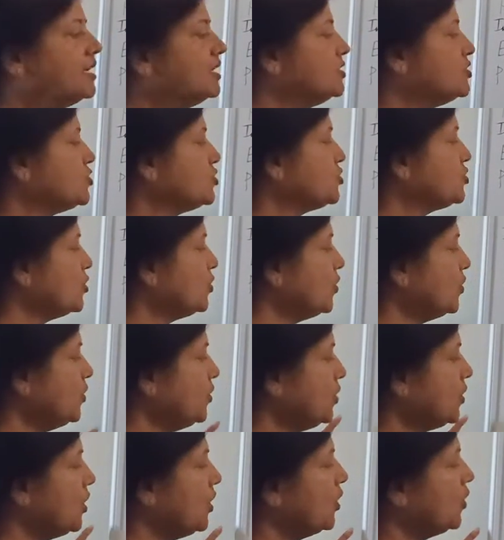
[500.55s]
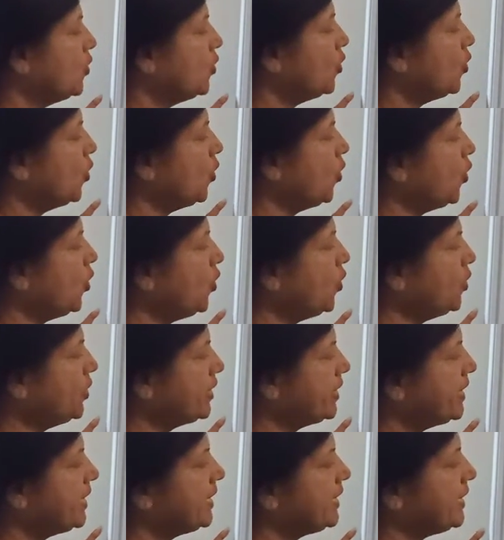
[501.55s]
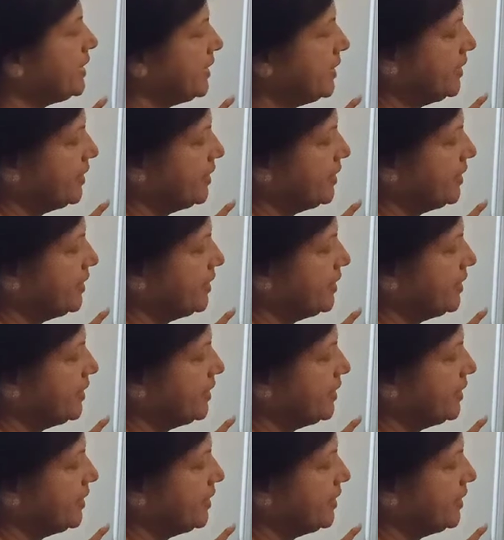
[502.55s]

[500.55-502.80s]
so OD